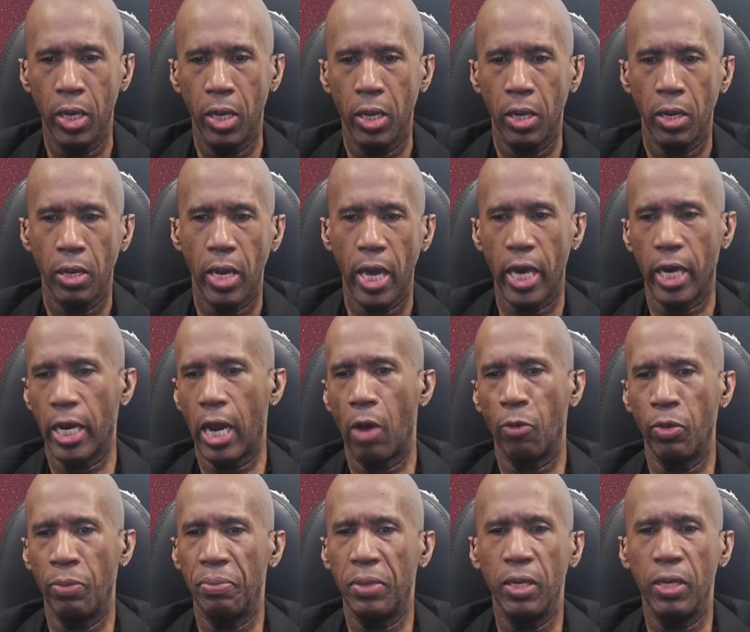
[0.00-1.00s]
hanging out
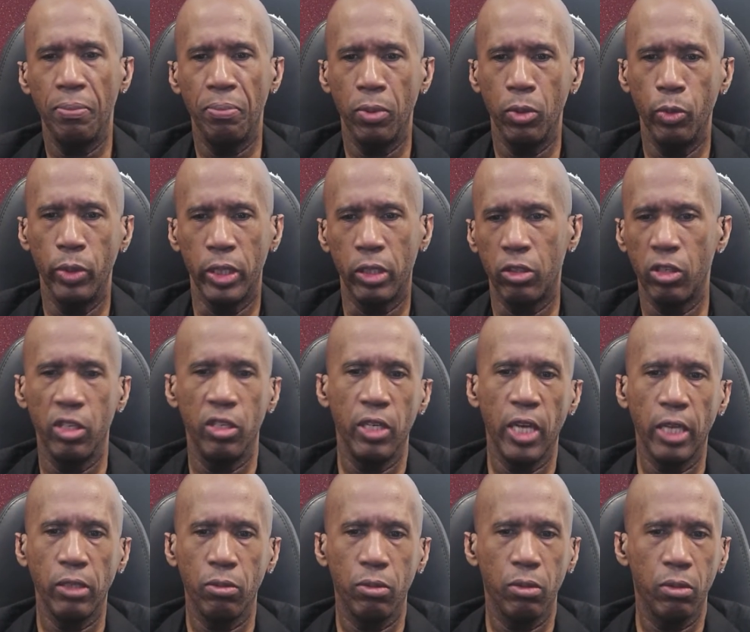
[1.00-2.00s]
with people, we sitting
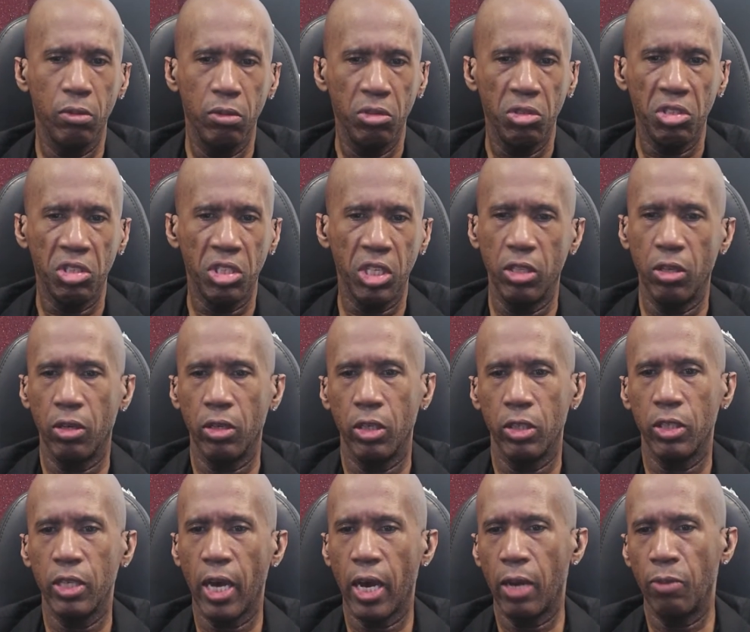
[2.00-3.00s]
on the
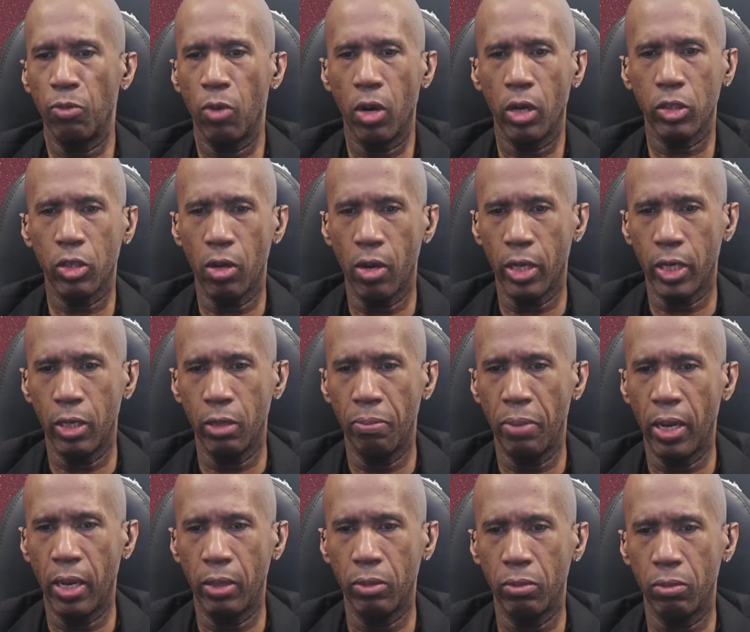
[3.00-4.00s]
sidewalk talking
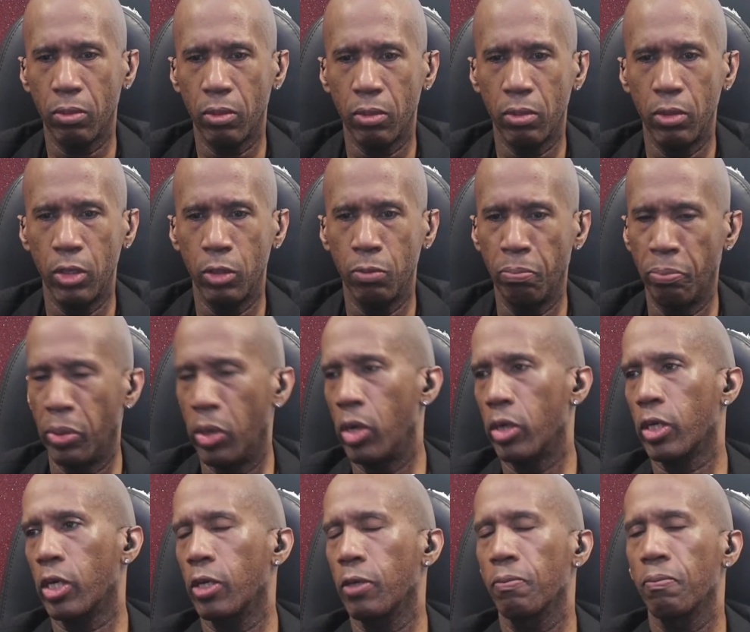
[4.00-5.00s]
about this
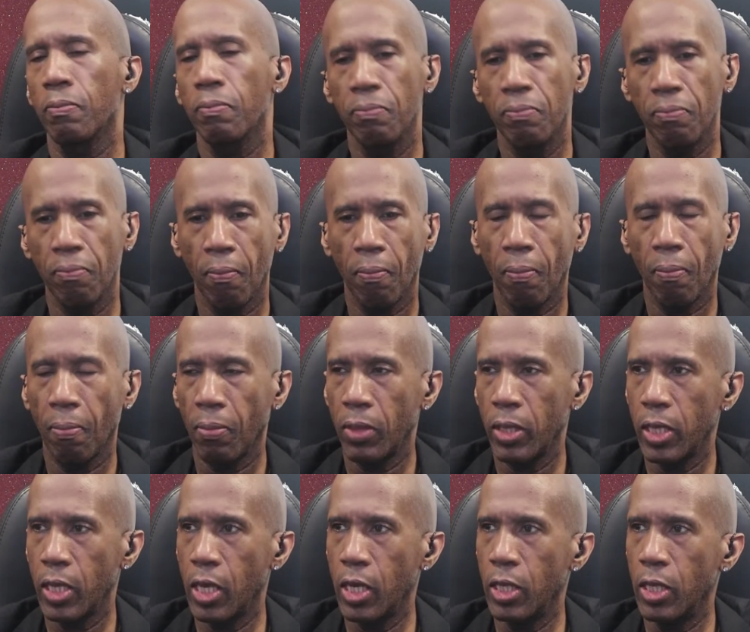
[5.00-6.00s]
book
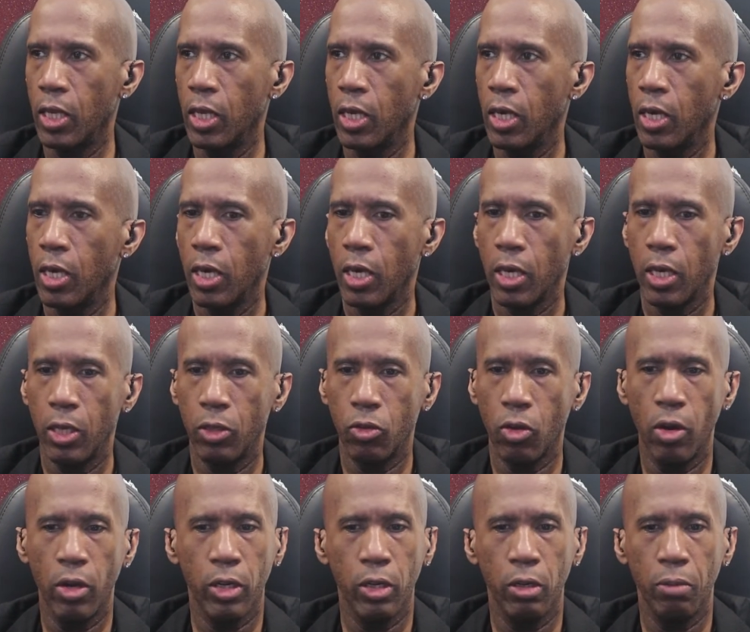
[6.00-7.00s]
and
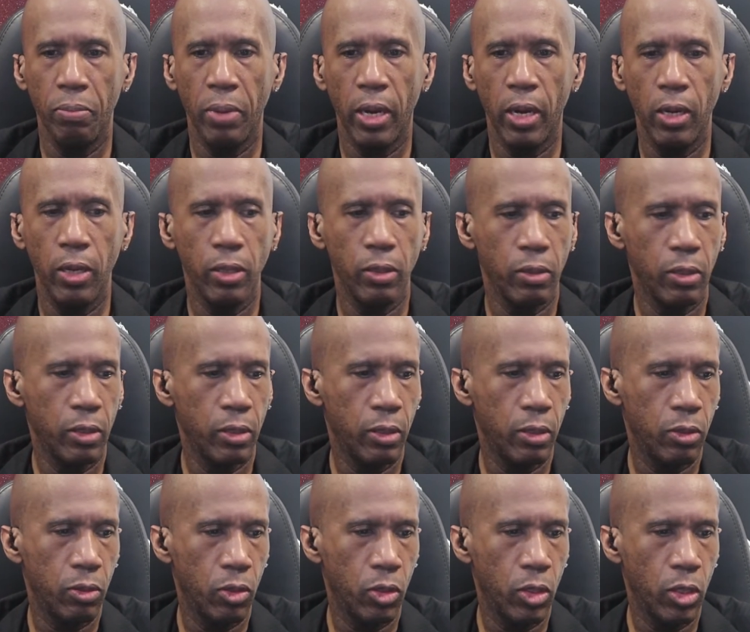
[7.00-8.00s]
talking about,
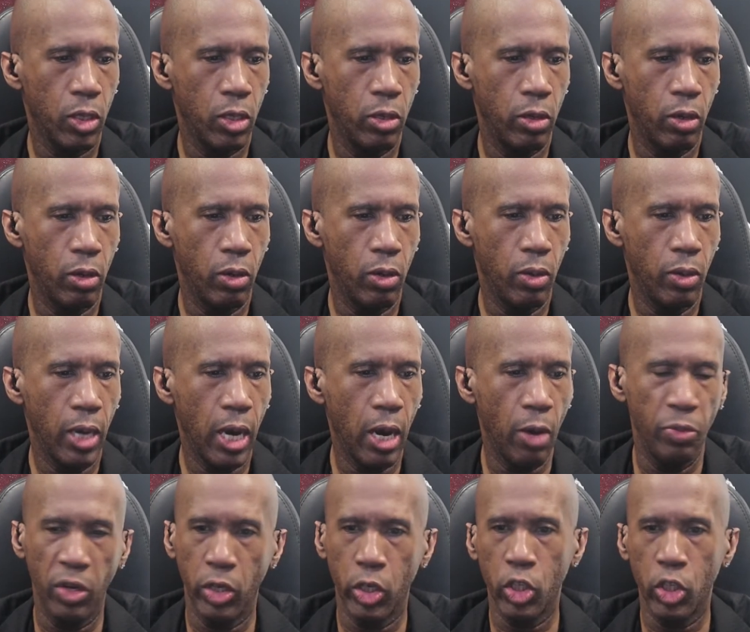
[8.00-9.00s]
how we're
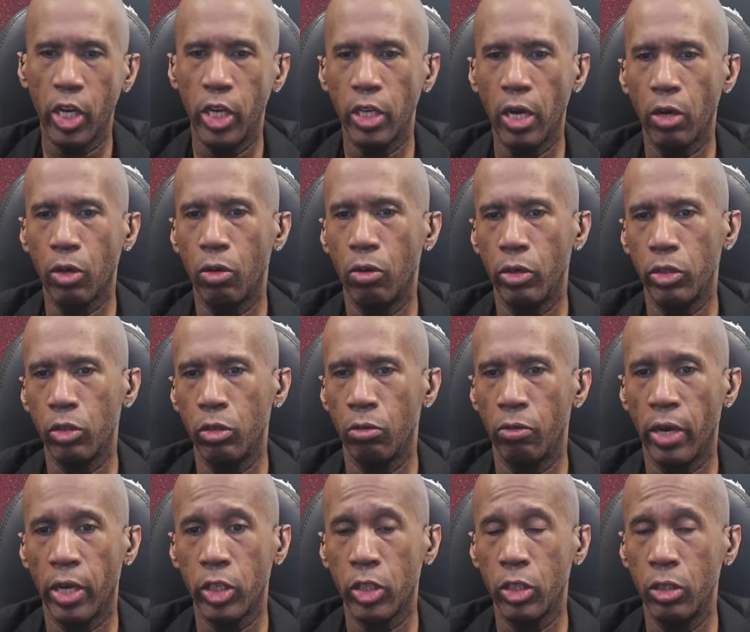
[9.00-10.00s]
going to change our course
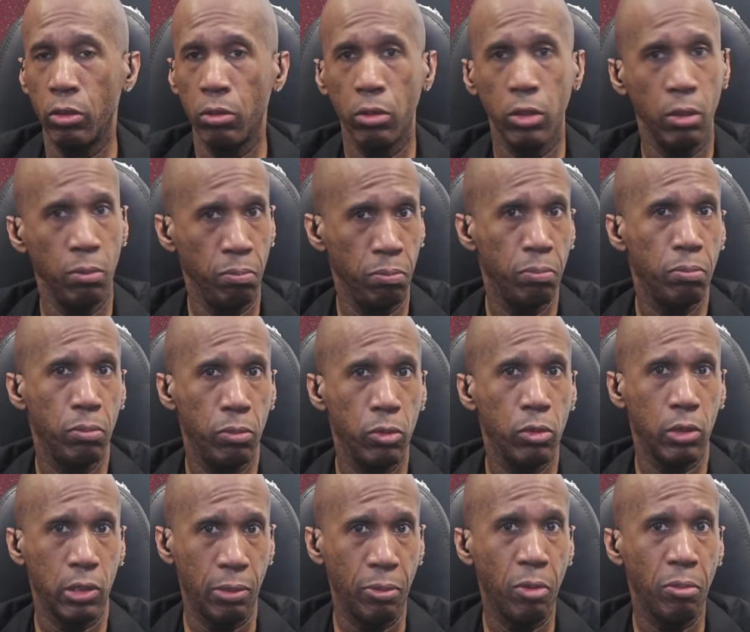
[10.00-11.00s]
direction.
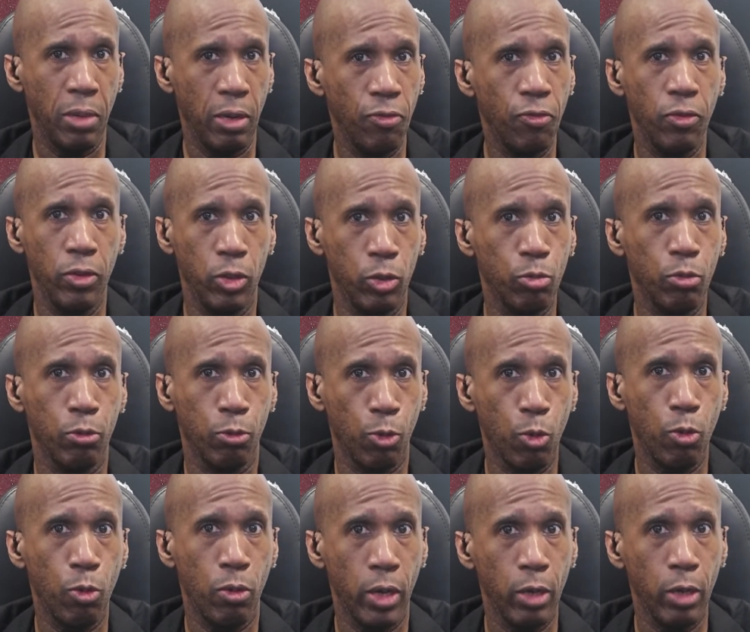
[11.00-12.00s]
Some of my friends were
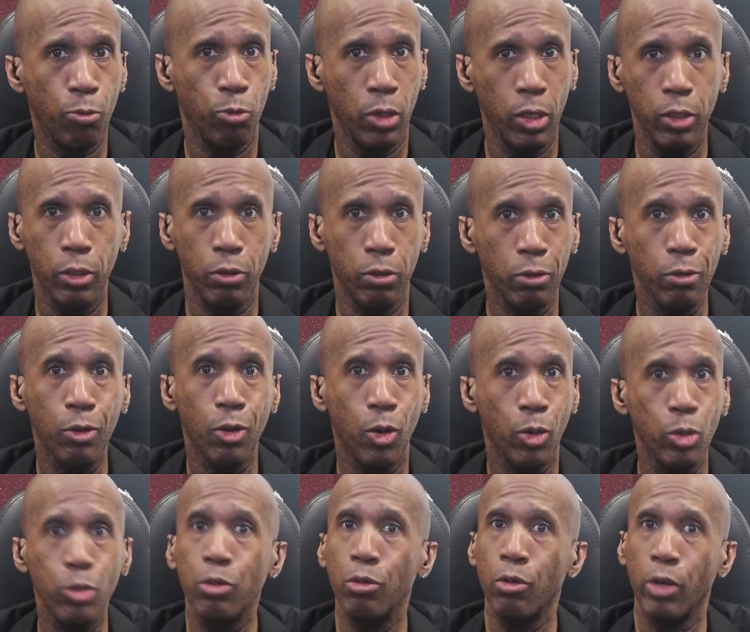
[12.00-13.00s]
quite willing to go
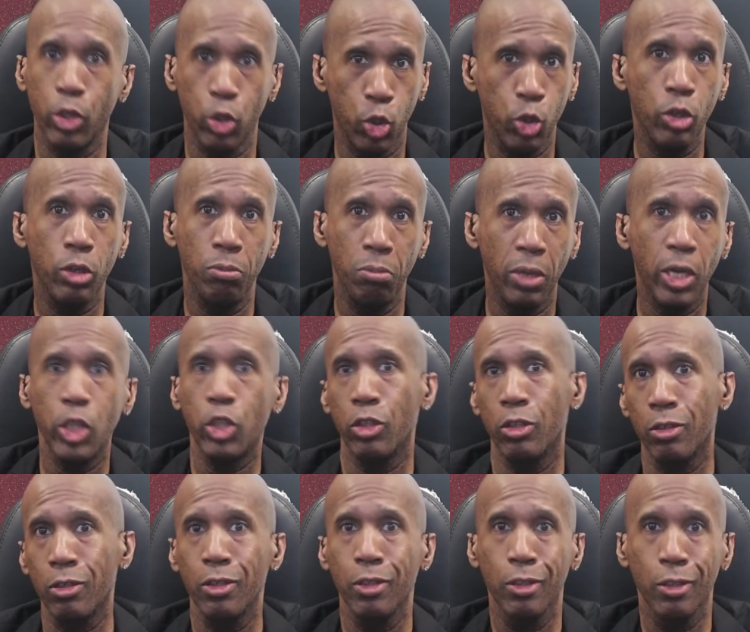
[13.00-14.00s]
to extreme
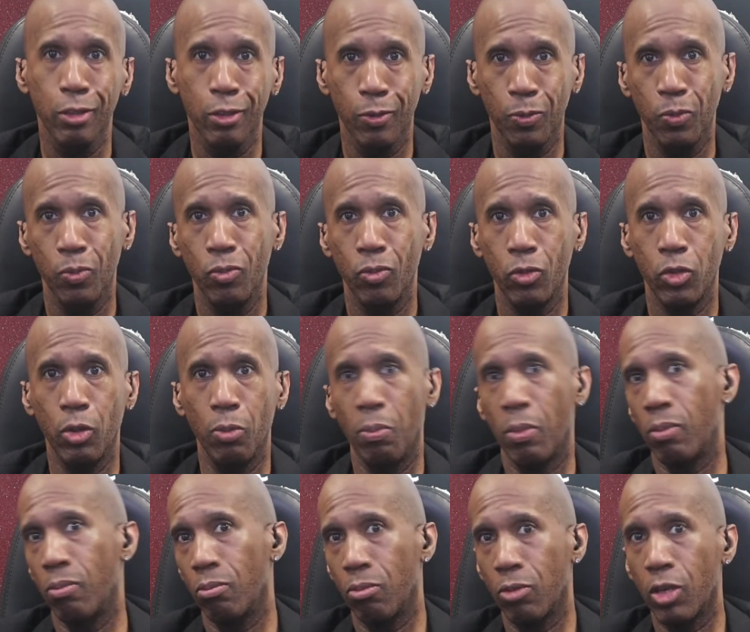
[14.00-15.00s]
measures to
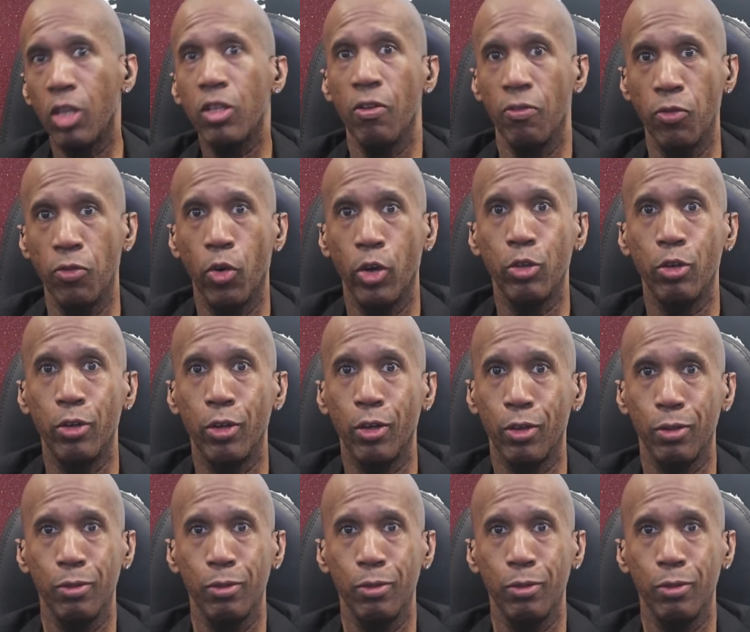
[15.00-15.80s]
get their voice heard.